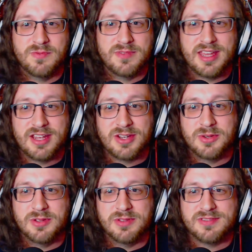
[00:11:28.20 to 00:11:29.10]
like
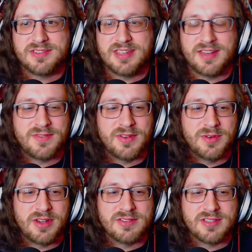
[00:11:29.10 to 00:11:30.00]
cool stuff that
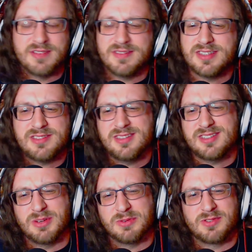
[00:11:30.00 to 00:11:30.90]
goes on. This
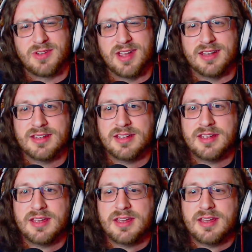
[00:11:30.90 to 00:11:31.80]
show's great.
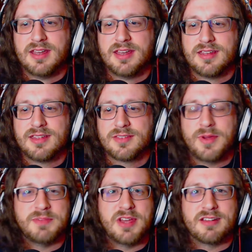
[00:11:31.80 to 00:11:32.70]
That's why
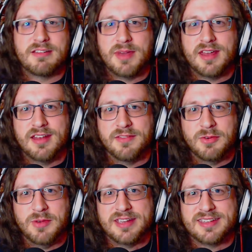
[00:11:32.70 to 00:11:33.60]
I'm talking about it every week.